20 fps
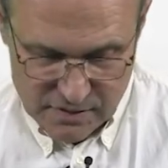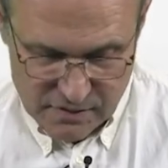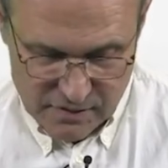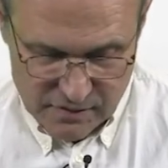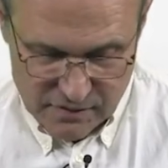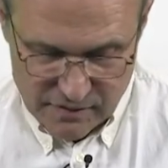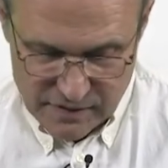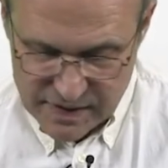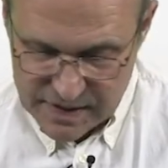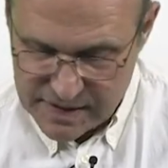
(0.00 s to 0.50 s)

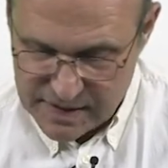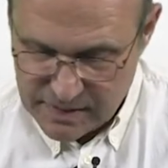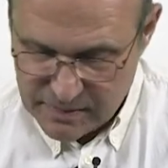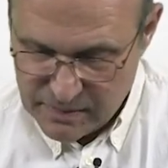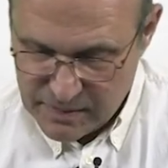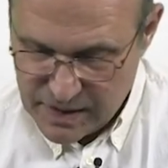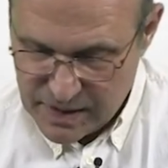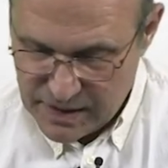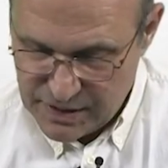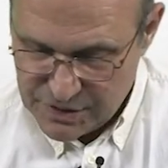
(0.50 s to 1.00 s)
of the
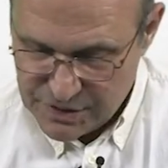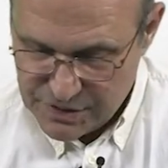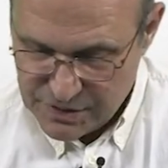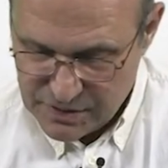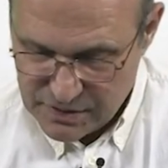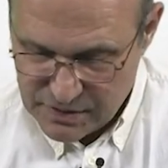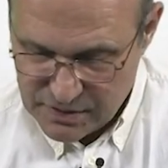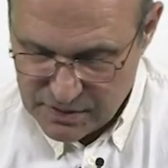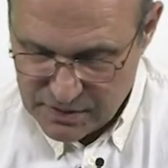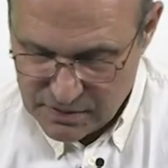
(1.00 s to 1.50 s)

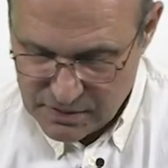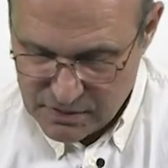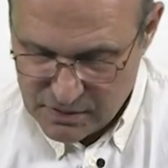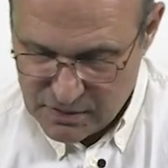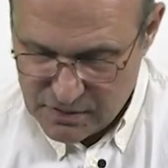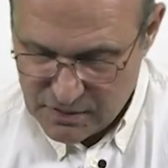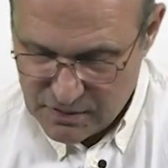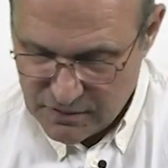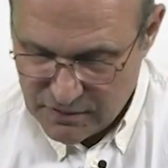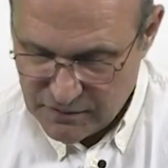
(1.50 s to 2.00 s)
summation
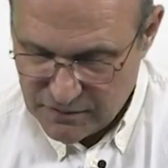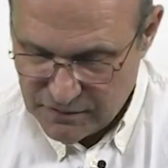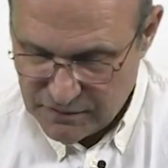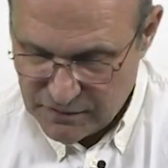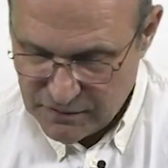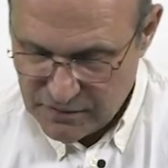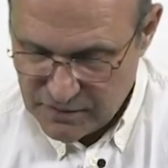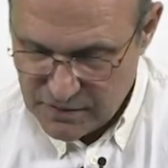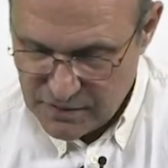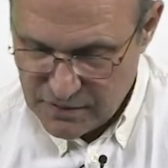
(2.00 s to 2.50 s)
of
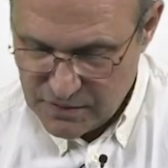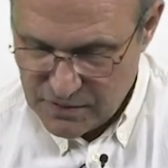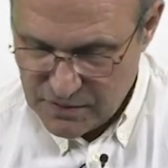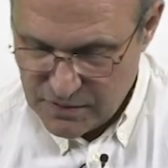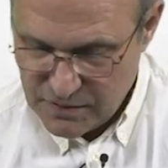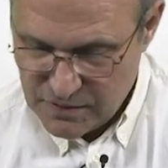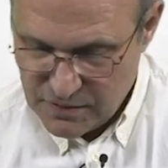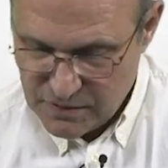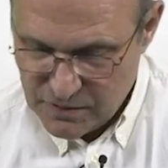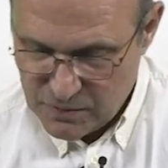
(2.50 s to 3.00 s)

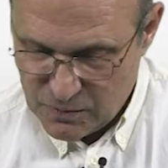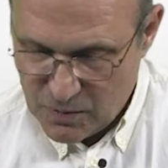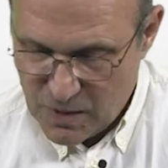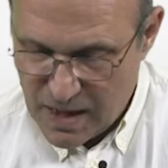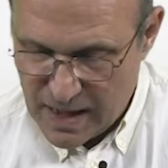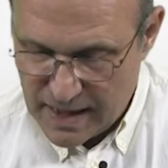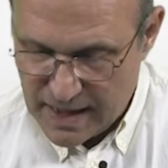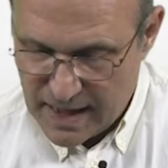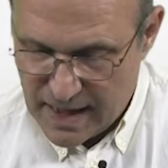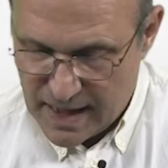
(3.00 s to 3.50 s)

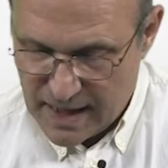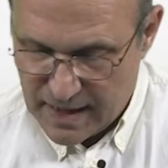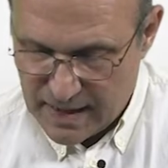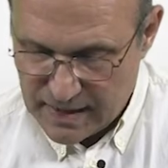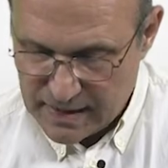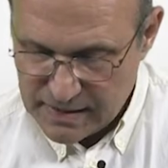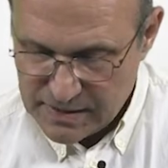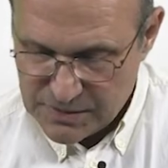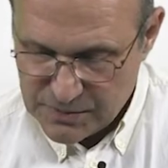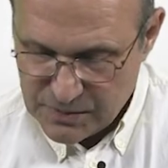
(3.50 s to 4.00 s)

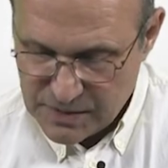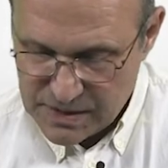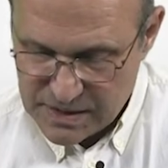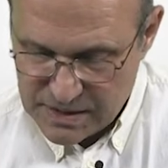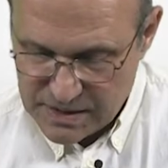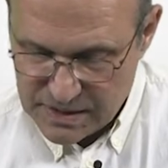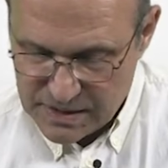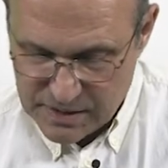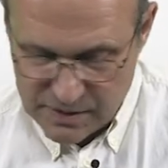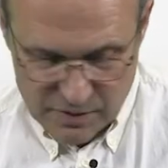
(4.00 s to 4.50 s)
yi's,
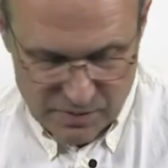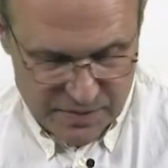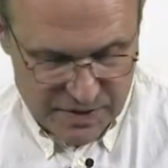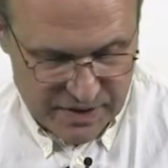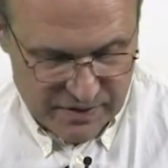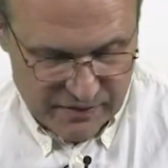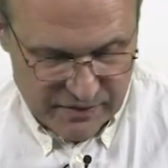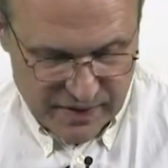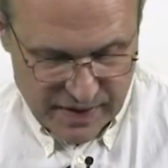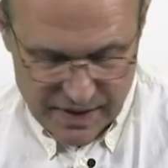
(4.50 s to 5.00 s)
which is the
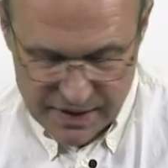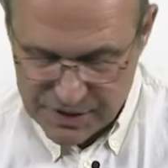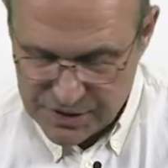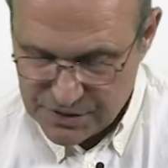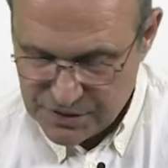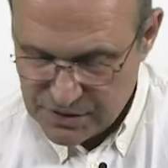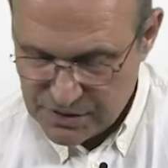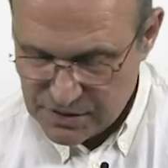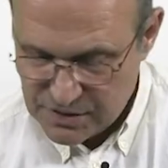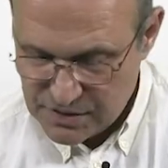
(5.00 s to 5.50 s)

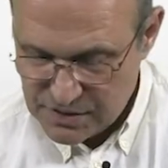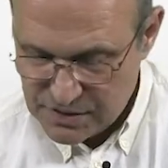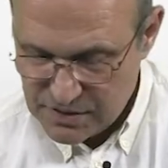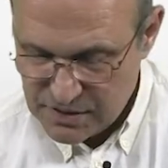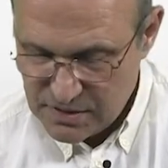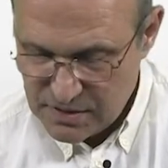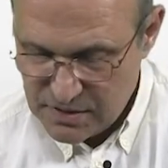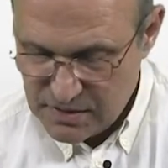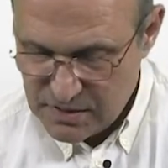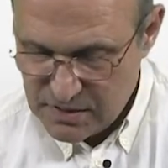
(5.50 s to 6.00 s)
observations,
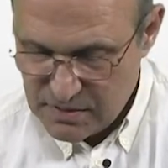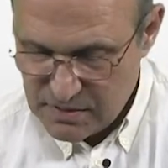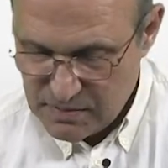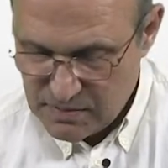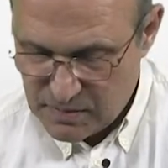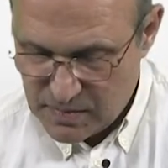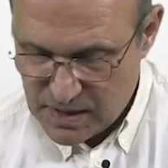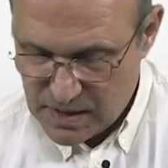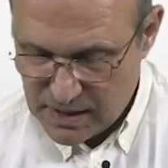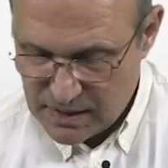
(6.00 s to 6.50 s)

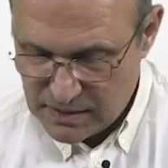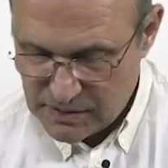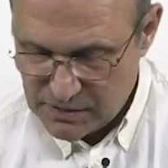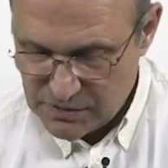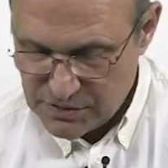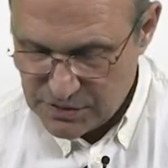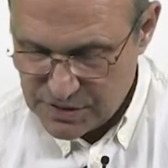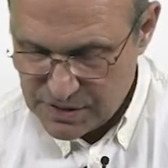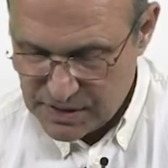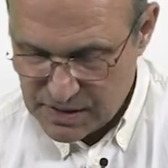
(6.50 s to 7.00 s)

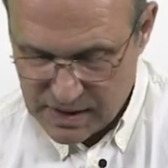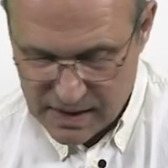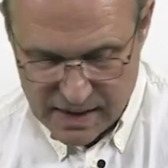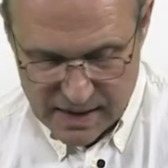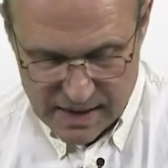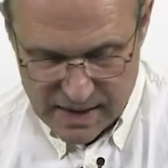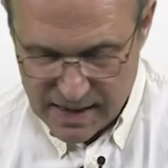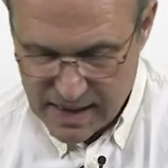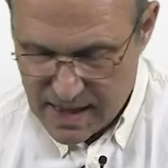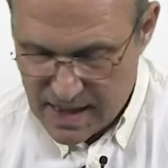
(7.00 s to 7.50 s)
minus
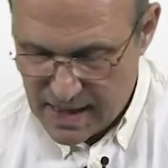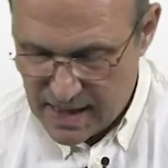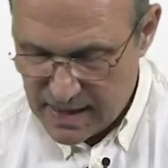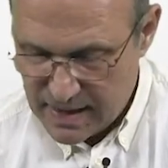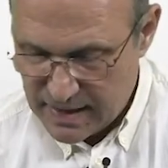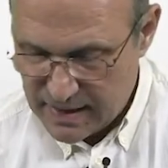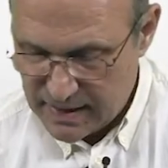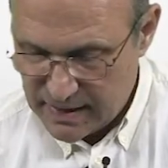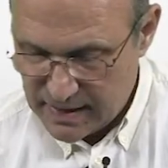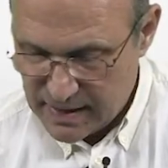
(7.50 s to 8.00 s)

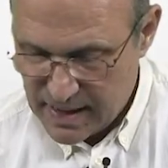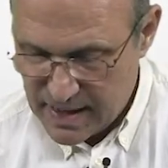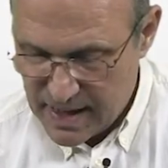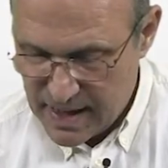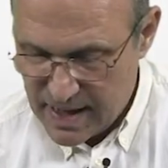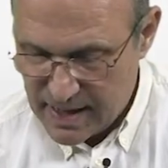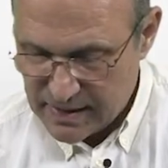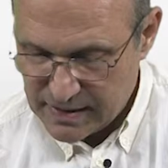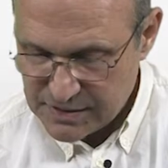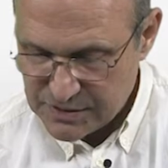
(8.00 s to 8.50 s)

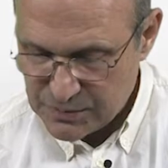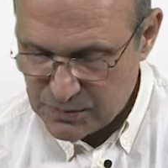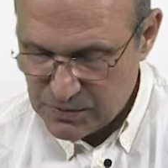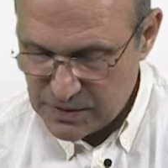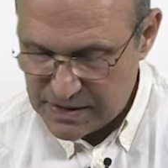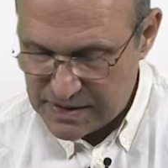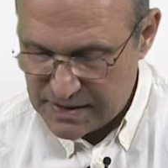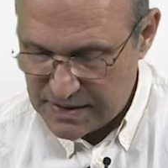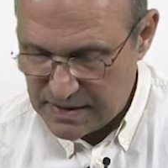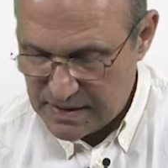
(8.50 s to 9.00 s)
AIX,
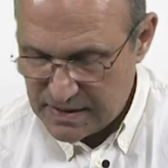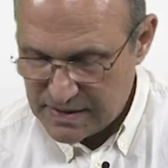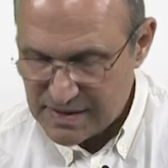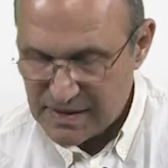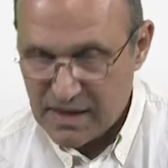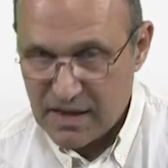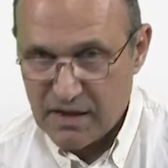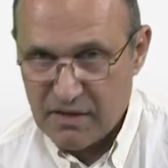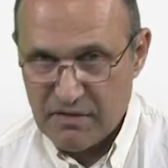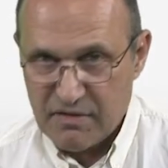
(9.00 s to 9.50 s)
which
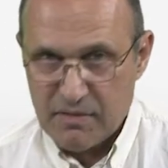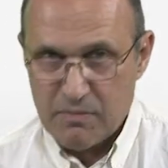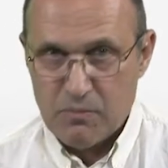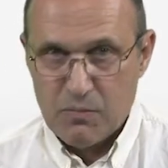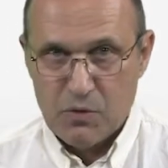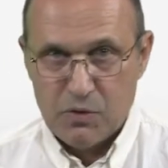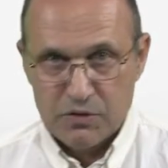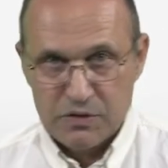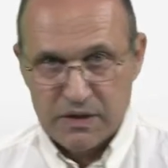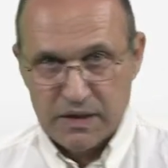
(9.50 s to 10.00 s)
is the
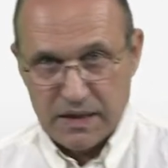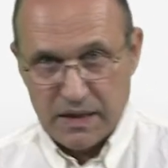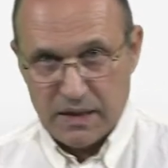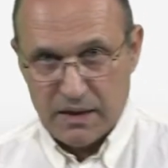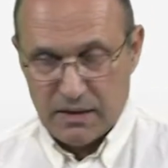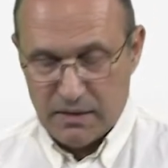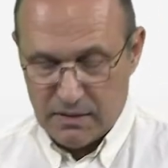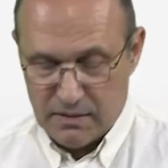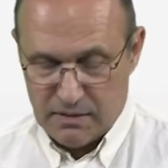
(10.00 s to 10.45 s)
model